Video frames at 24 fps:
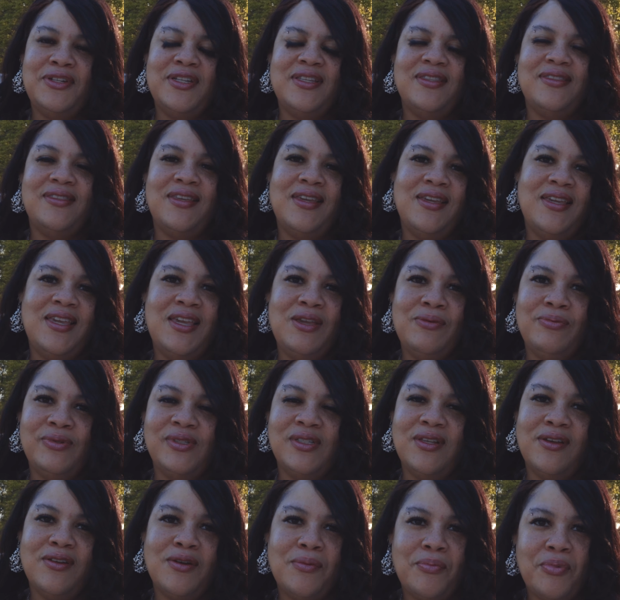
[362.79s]
didn't think he was
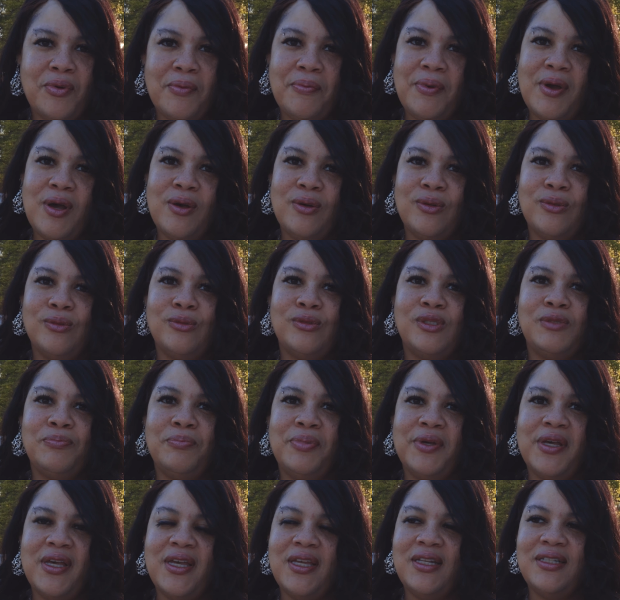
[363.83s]
going to propose,
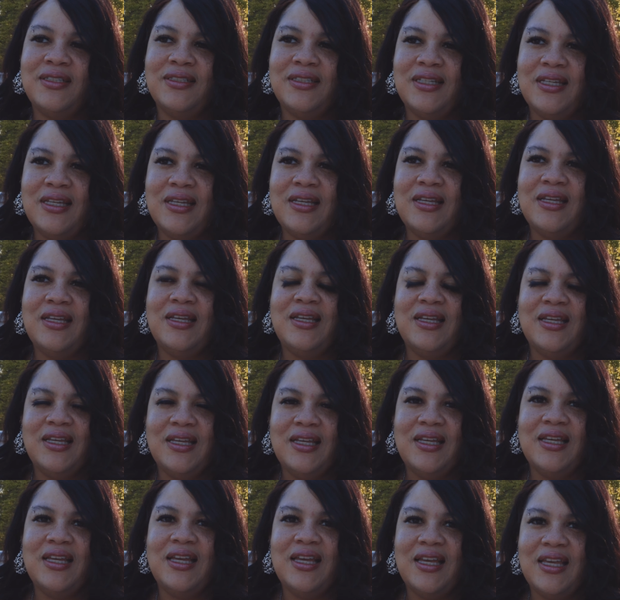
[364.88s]
but
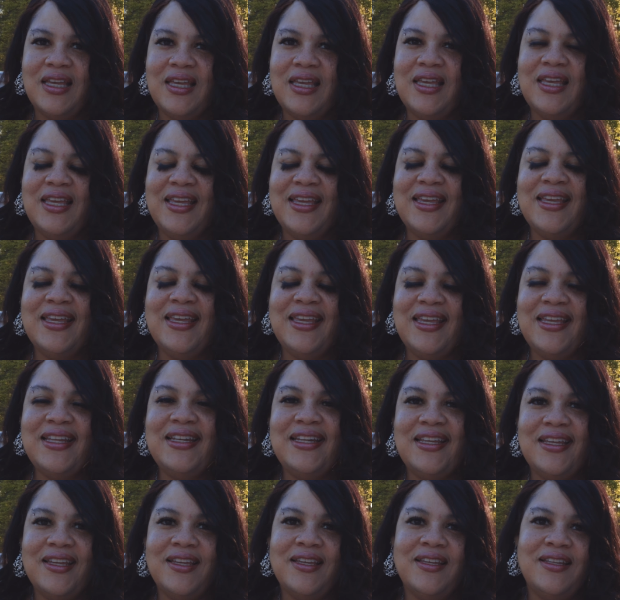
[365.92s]
it, he
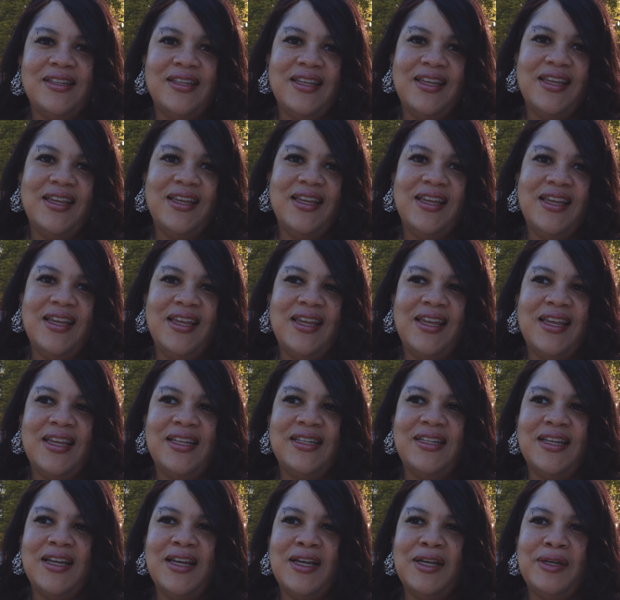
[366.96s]
did.
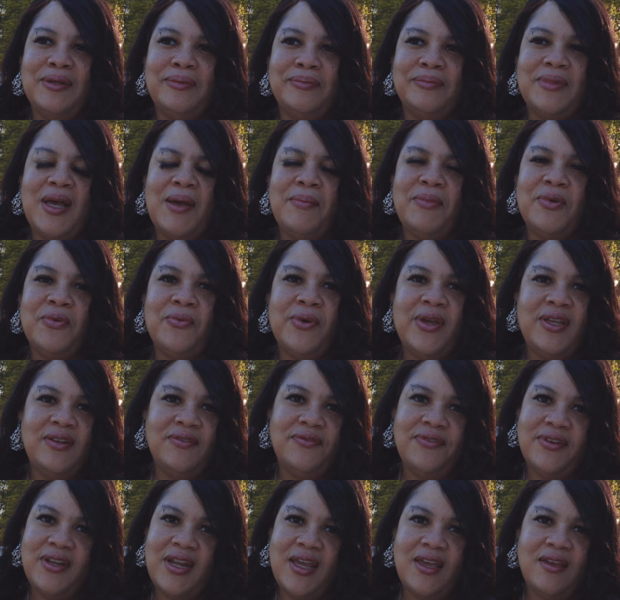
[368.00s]
And um, I've been waiting
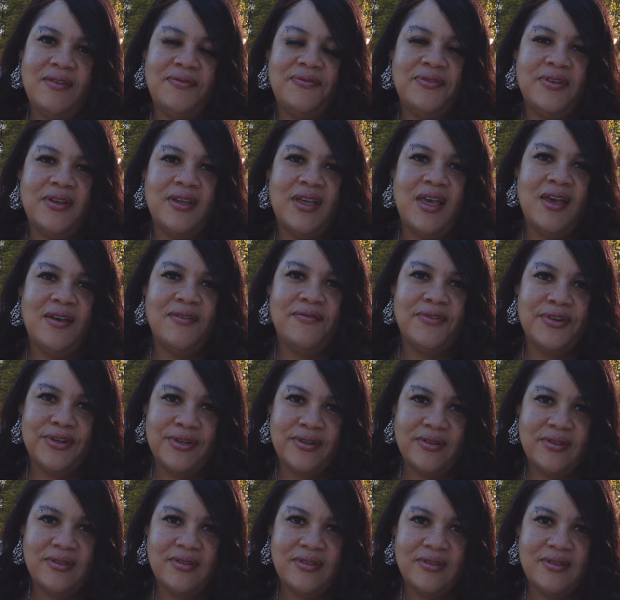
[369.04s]
for that
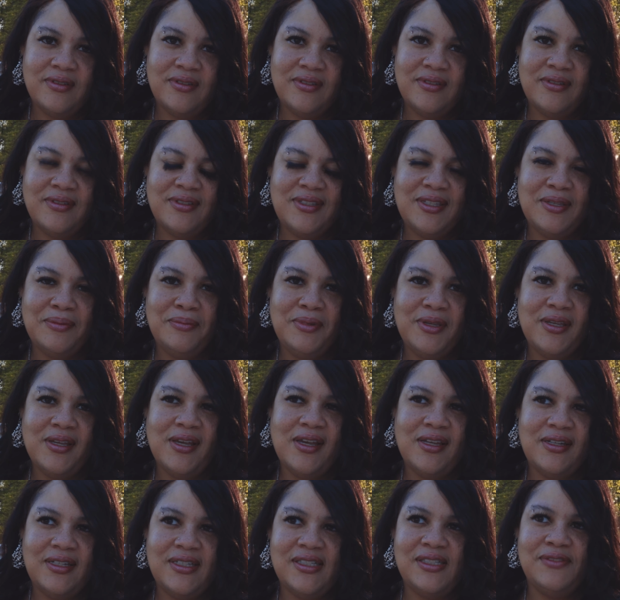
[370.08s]
forever, to be
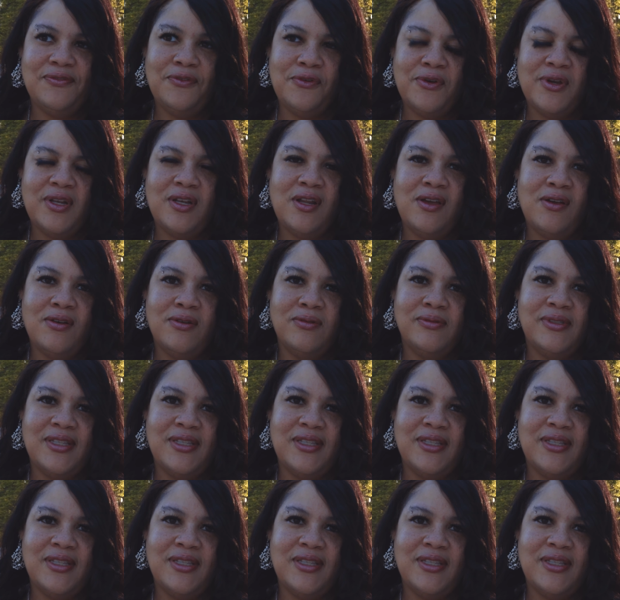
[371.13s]
honest, for a long